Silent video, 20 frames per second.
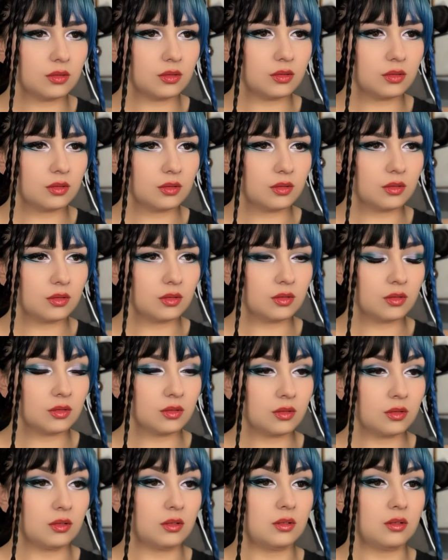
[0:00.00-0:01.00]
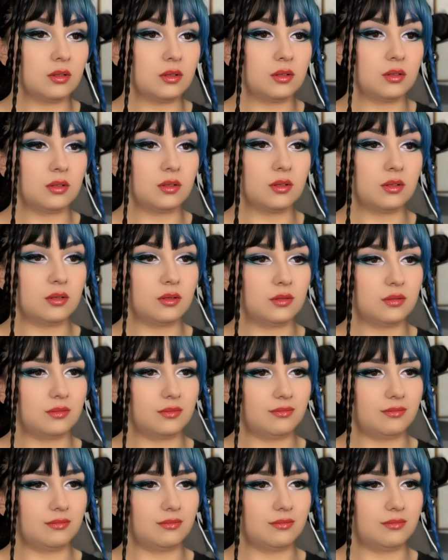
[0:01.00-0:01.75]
[no speech]